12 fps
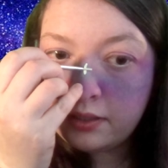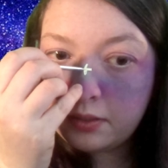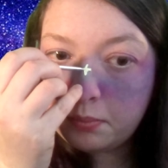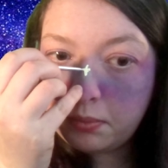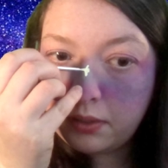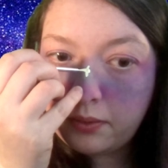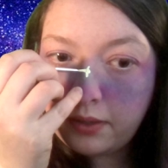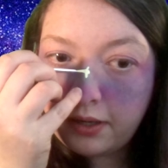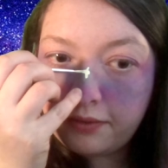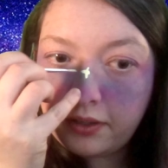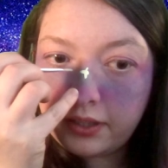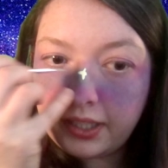to blow
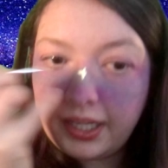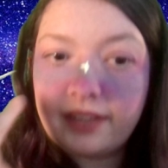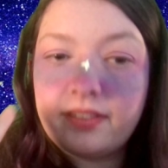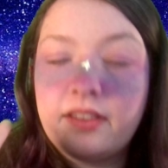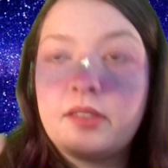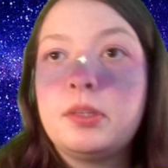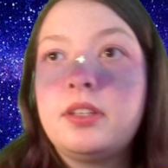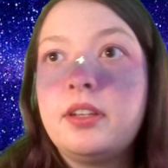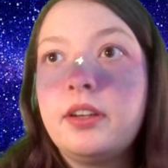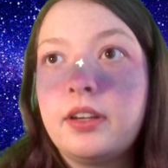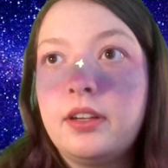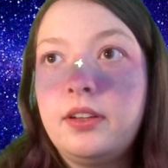off all the excess
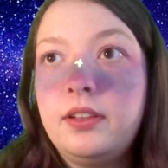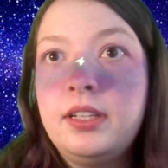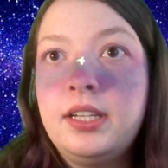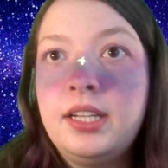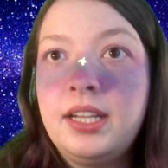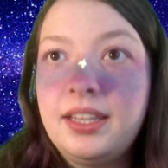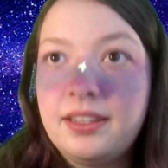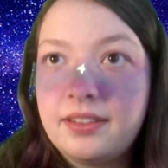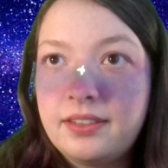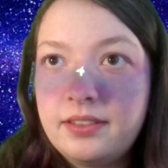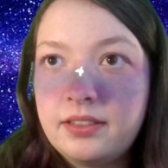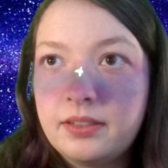material in the
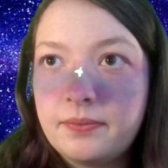system,